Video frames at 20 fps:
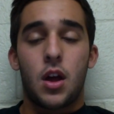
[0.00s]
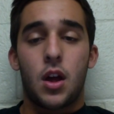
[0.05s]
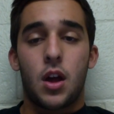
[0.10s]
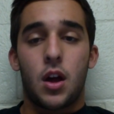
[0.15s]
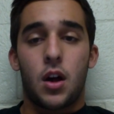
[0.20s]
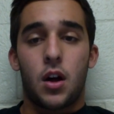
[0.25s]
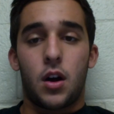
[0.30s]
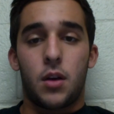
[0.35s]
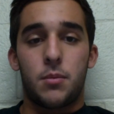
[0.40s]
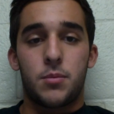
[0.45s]

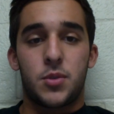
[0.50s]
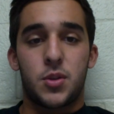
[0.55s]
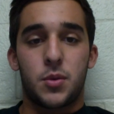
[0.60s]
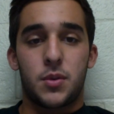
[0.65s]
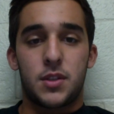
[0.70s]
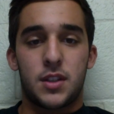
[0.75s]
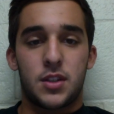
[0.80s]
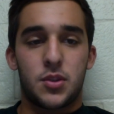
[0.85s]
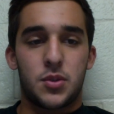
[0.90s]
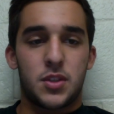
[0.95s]

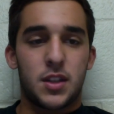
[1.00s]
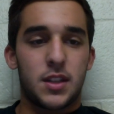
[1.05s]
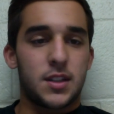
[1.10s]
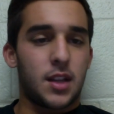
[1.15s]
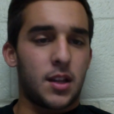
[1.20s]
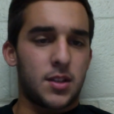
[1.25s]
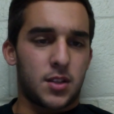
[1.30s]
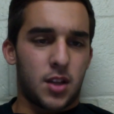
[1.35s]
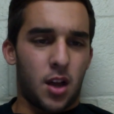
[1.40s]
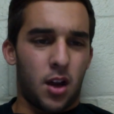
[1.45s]
So you see
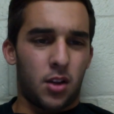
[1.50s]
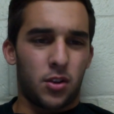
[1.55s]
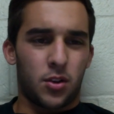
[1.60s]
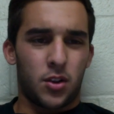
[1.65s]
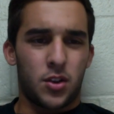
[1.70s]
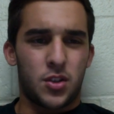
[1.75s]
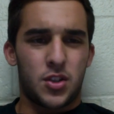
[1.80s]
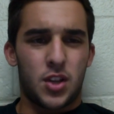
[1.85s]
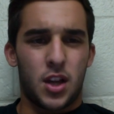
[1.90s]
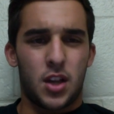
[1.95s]
intense
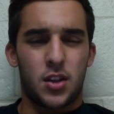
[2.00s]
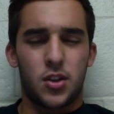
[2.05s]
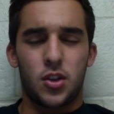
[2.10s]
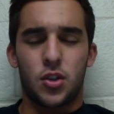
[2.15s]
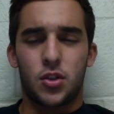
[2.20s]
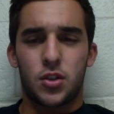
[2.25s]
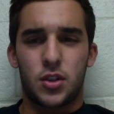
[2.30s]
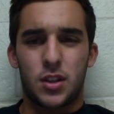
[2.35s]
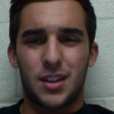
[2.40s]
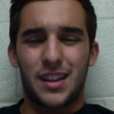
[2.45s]
colors,
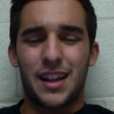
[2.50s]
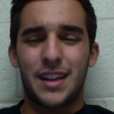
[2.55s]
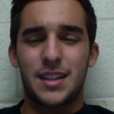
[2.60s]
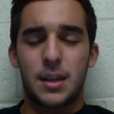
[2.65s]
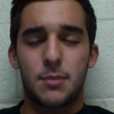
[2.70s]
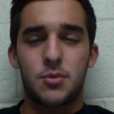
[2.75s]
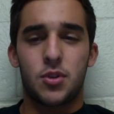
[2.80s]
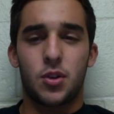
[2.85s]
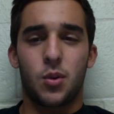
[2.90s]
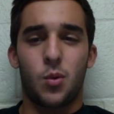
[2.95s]
and a lot of
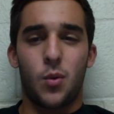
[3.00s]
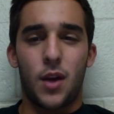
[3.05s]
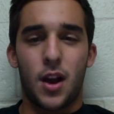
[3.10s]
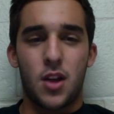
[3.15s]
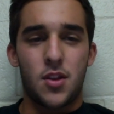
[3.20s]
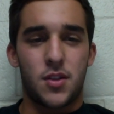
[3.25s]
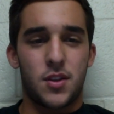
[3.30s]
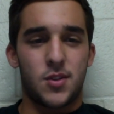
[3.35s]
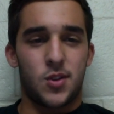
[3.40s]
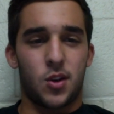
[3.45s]
times you're aware
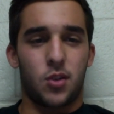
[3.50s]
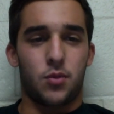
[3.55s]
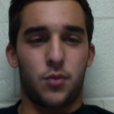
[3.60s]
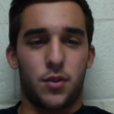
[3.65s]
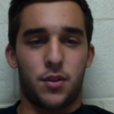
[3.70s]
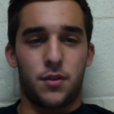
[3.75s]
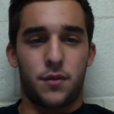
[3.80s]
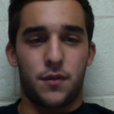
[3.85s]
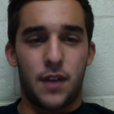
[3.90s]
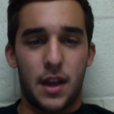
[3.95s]
that these aren't
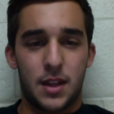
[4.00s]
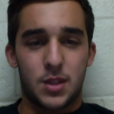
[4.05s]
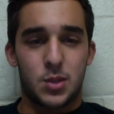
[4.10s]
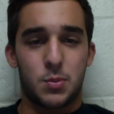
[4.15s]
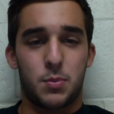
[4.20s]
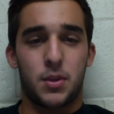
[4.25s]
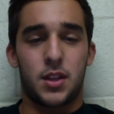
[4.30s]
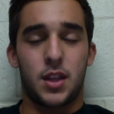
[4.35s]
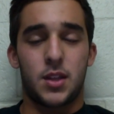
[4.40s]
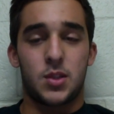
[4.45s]
real events,
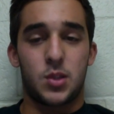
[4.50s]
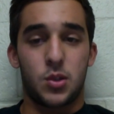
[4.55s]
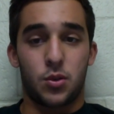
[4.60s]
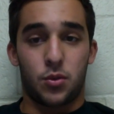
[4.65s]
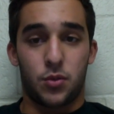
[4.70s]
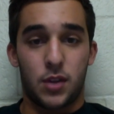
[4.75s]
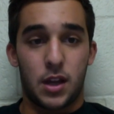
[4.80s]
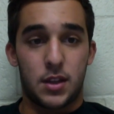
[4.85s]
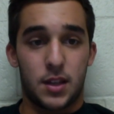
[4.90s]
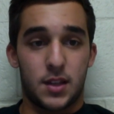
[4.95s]
but they still
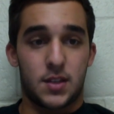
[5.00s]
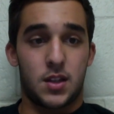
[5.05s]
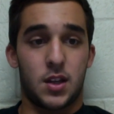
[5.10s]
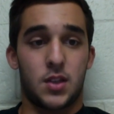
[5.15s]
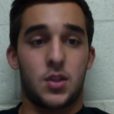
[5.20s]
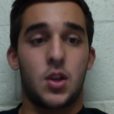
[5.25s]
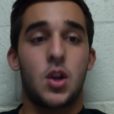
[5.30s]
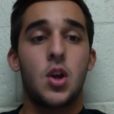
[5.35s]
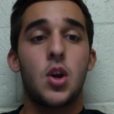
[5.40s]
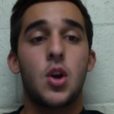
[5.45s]
create these things.